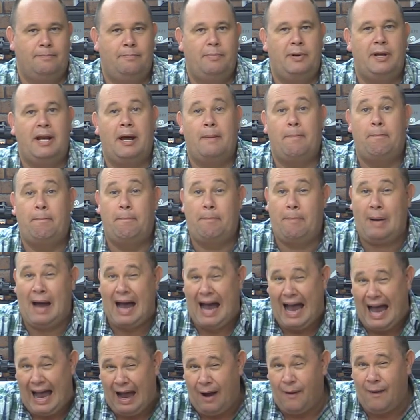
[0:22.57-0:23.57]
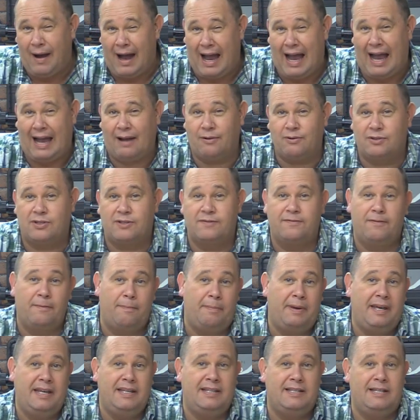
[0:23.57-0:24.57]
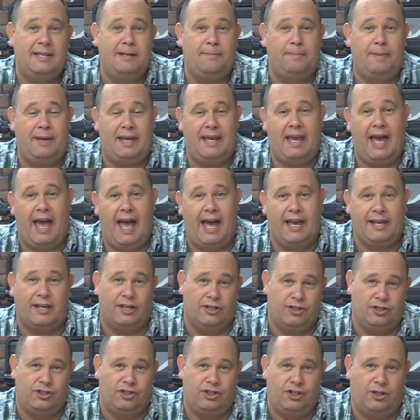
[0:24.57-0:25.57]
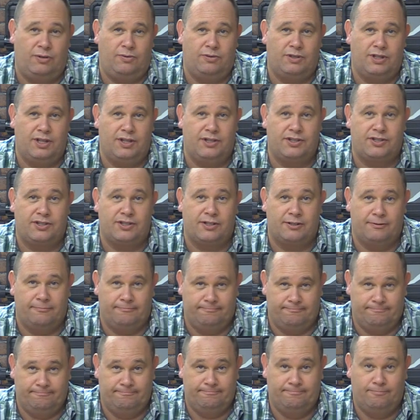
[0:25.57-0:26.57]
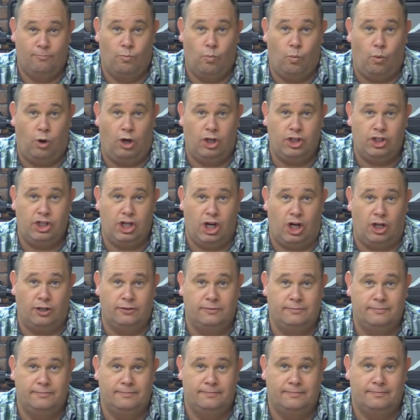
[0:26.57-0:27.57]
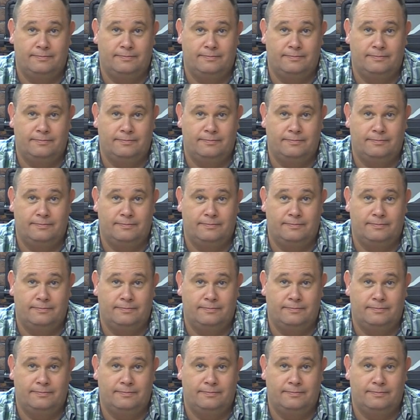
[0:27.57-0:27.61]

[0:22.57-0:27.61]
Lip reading: but a powerhouse for PCP airgun shooters. Watch on.